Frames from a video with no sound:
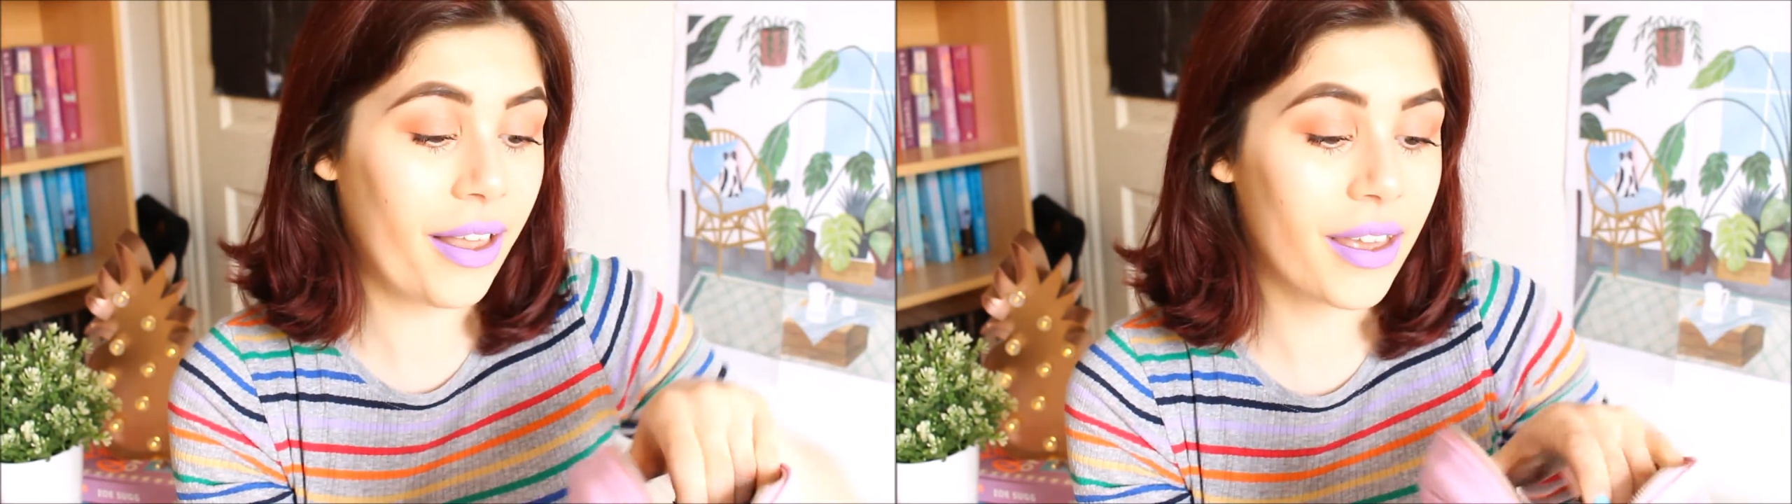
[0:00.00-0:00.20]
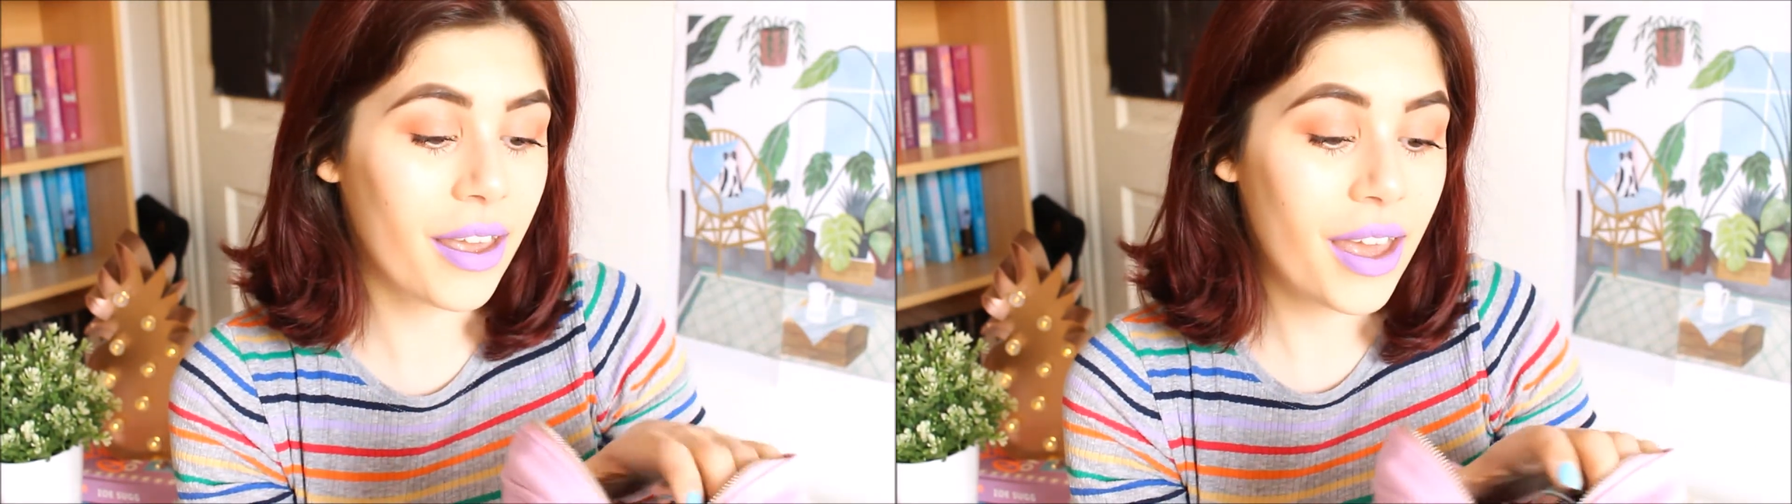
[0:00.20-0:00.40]

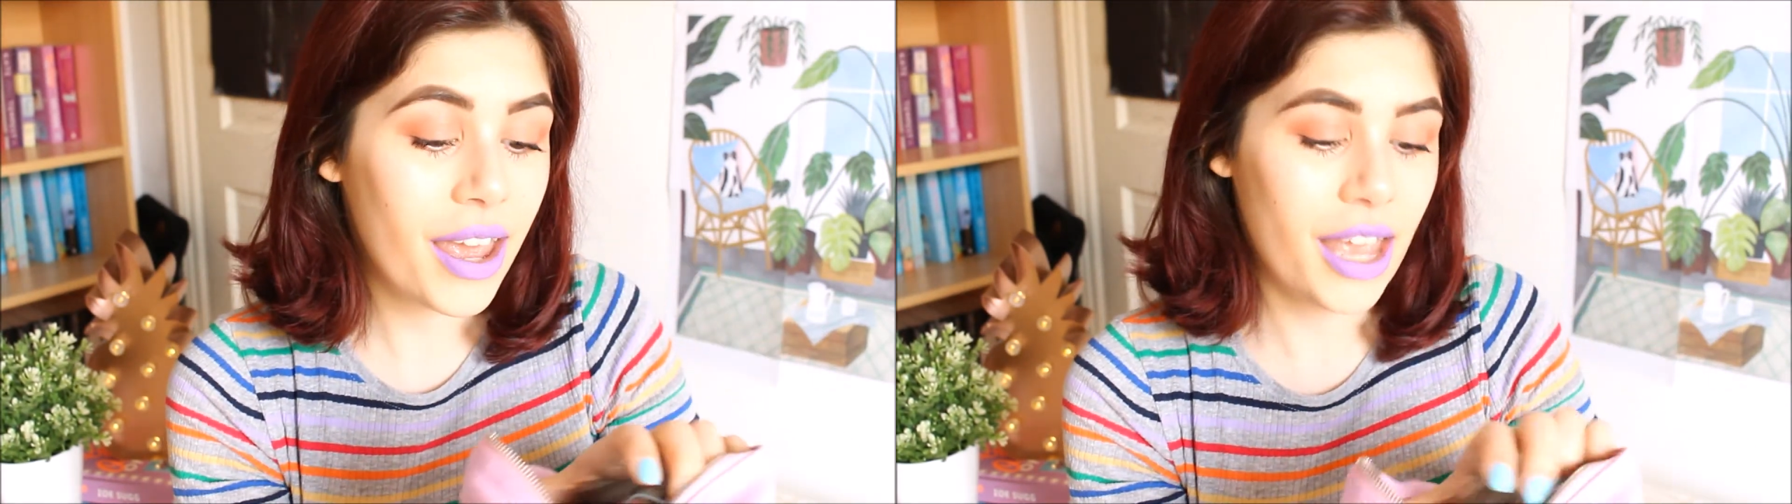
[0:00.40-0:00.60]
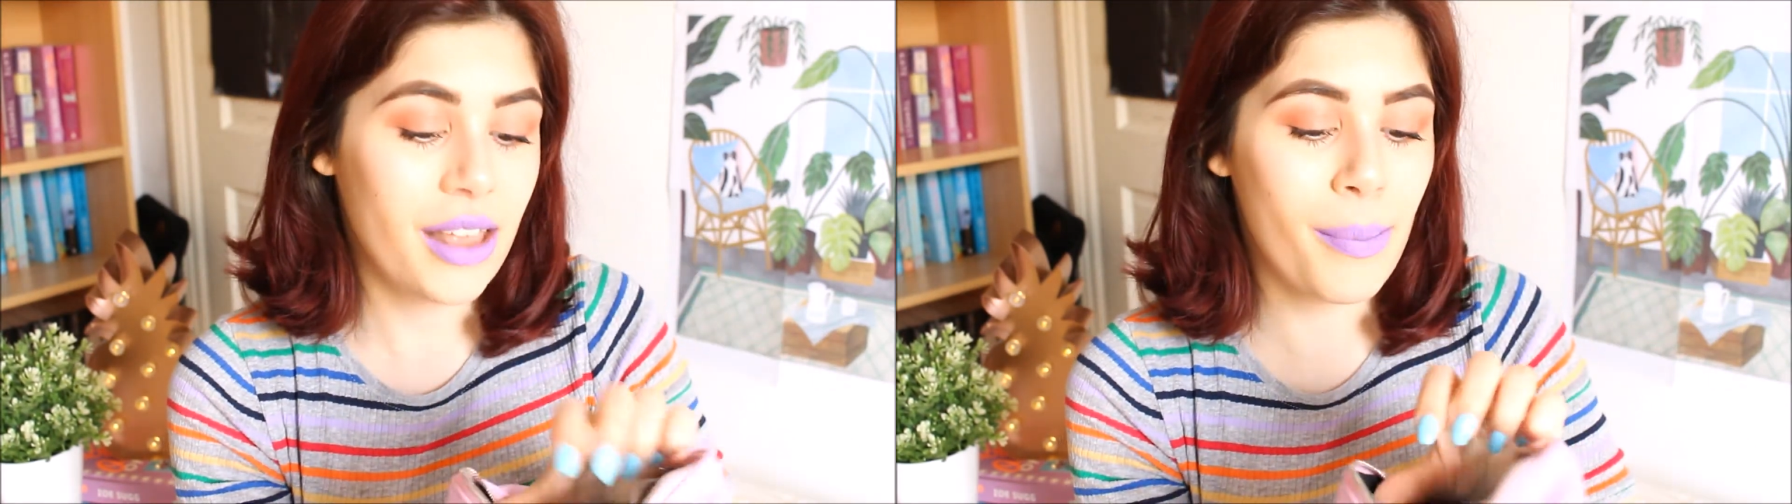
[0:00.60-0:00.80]
Like,
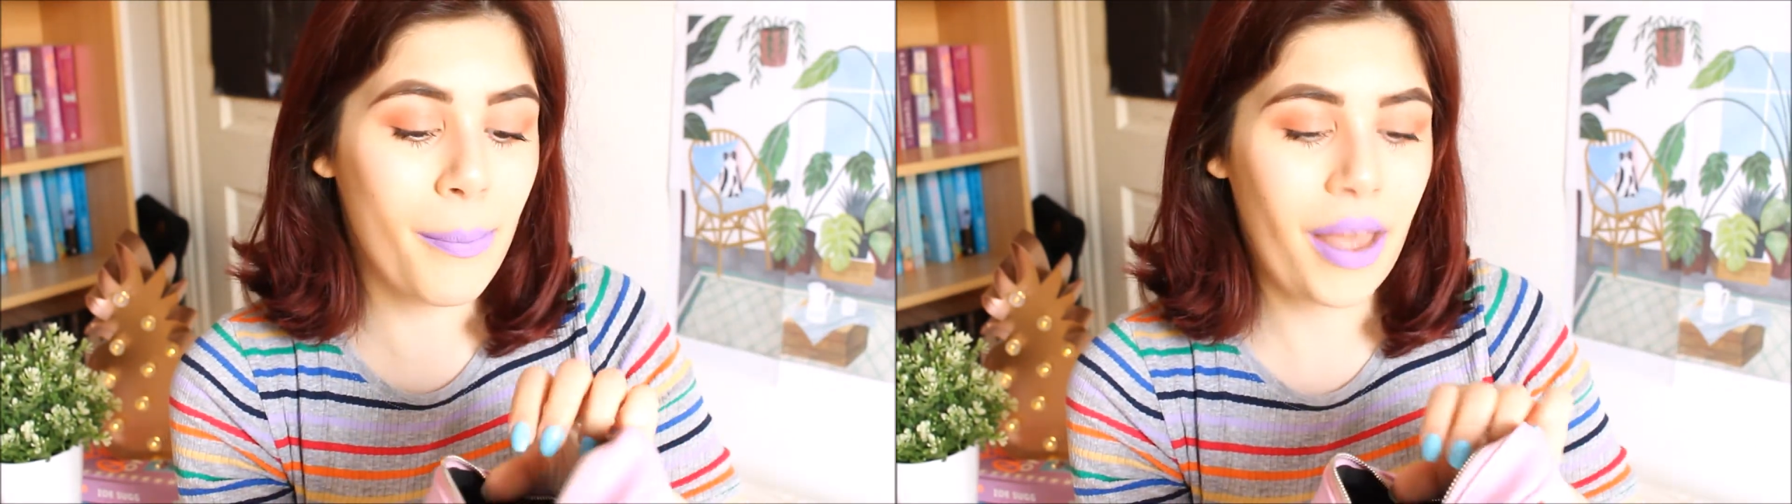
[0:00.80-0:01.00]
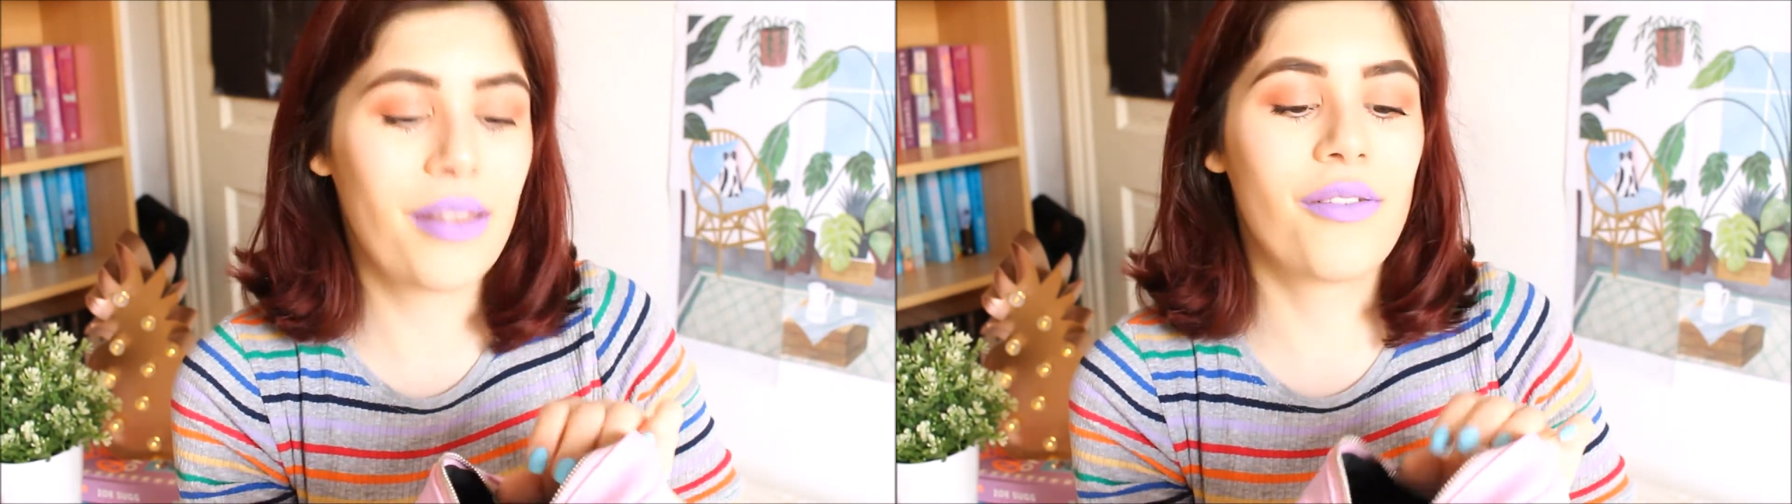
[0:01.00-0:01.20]
it's
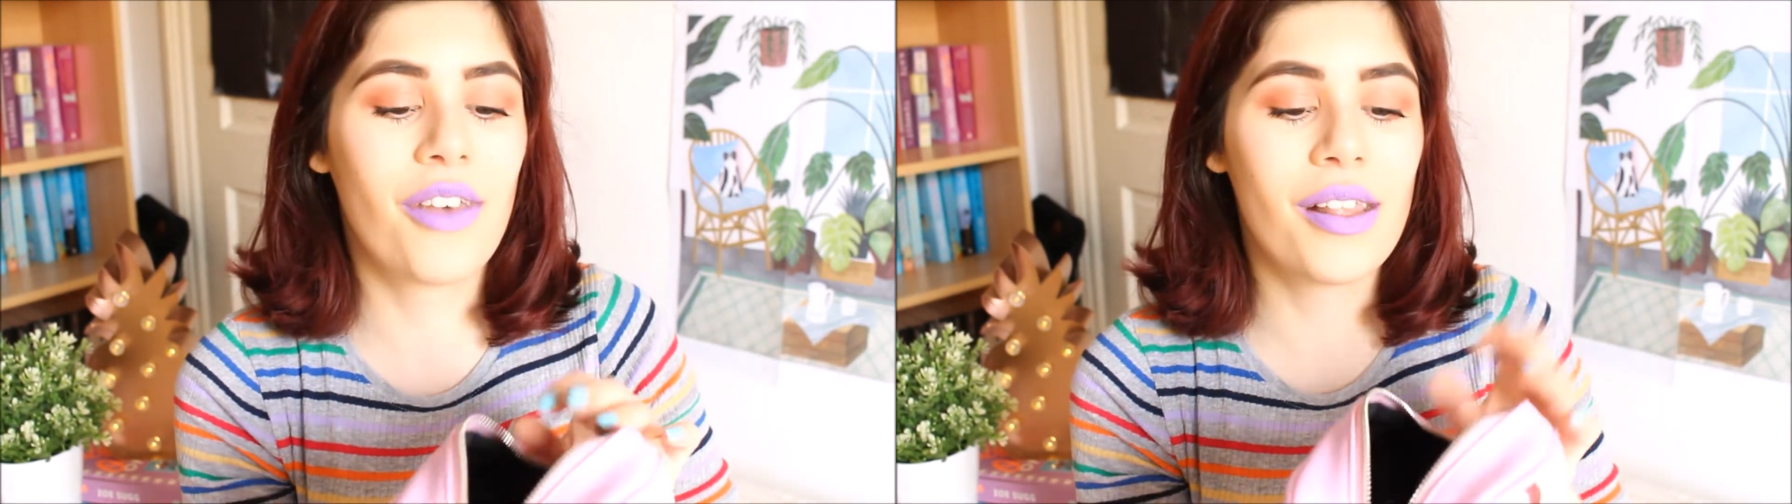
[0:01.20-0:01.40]
massive.